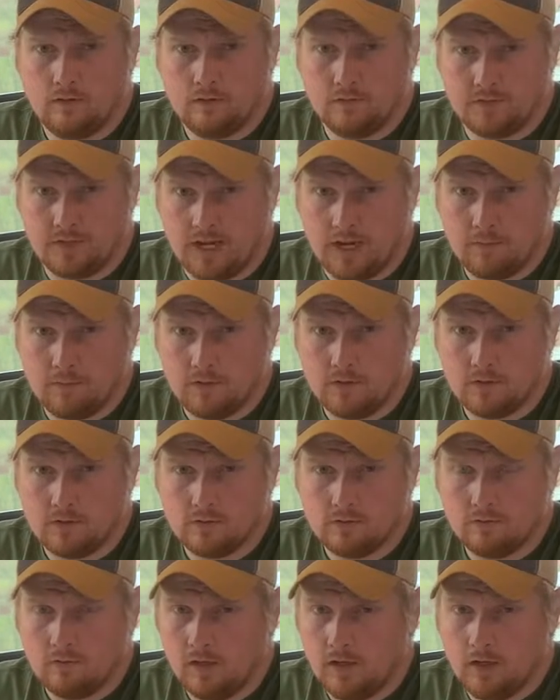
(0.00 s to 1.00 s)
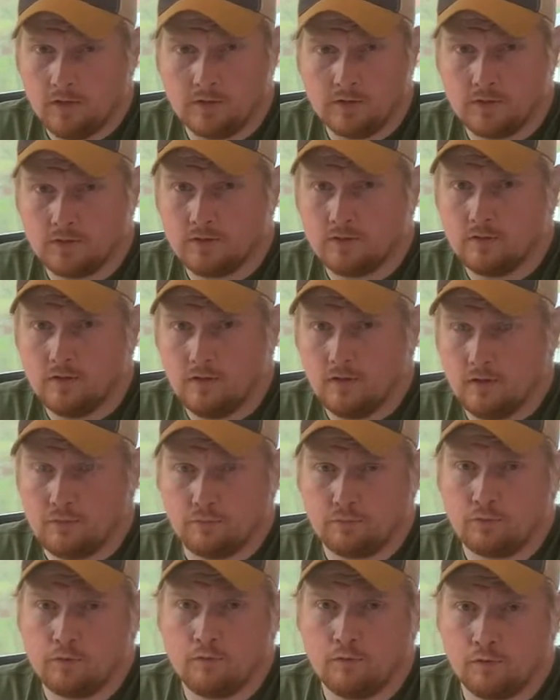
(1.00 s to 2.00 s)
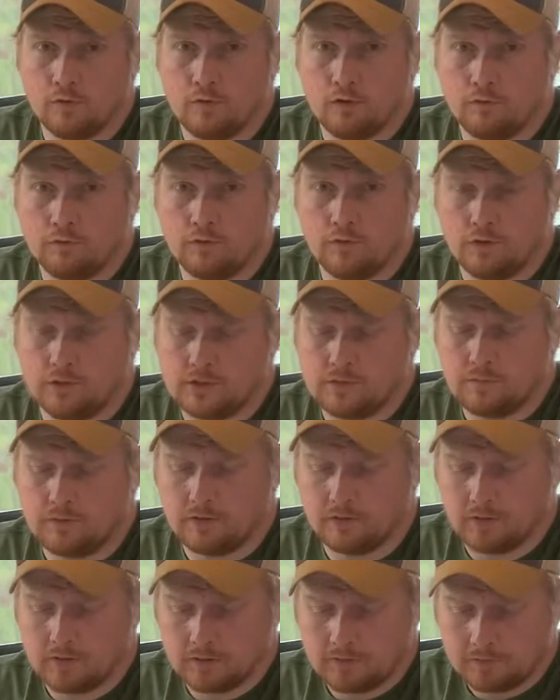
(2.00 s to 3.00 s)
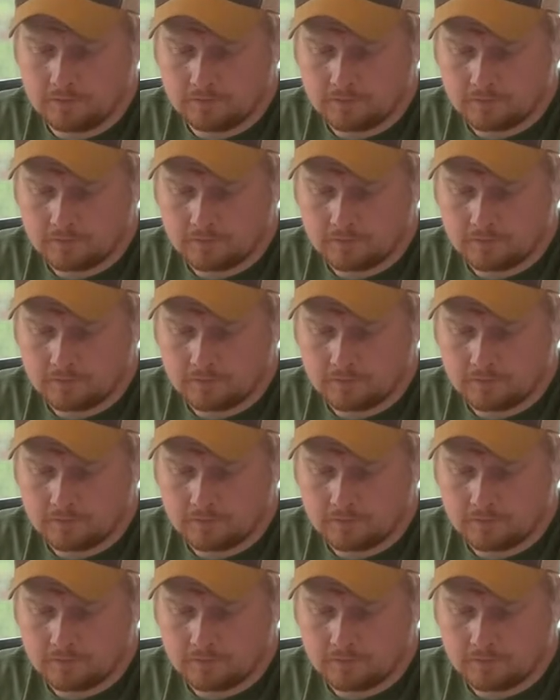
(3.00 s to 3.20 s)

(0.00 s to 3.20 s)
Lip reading: damage and just improve your overall experience.